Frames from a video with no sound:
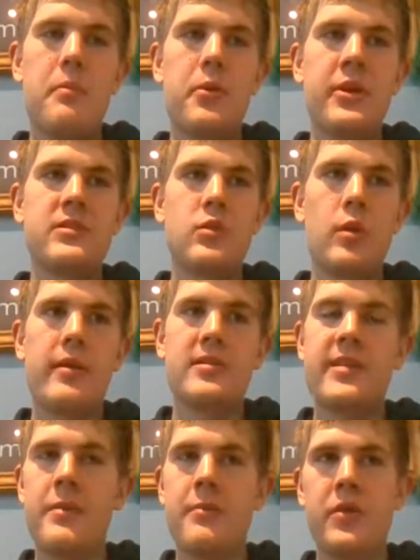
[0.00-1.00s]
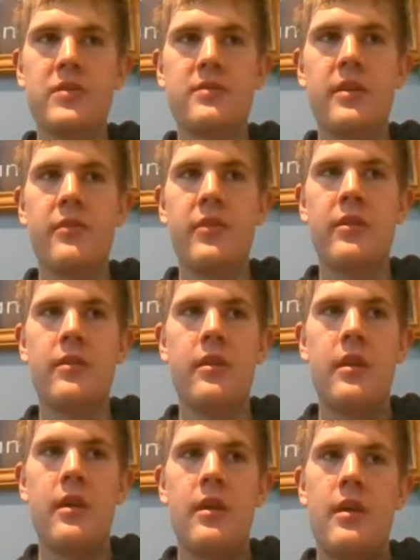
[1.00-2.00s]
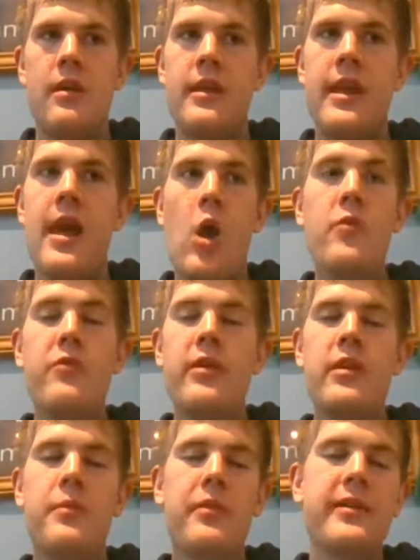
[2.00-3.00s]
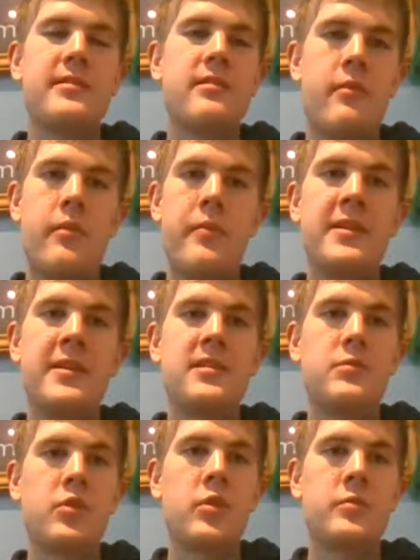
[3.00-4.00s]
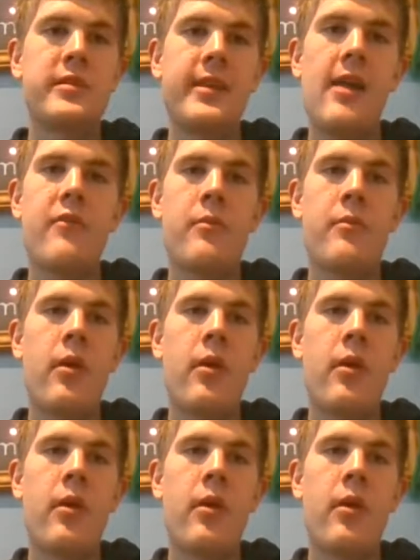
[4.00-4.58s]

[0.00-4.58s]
it's all about staying positive, and yeah, hopefully the pieces will come together.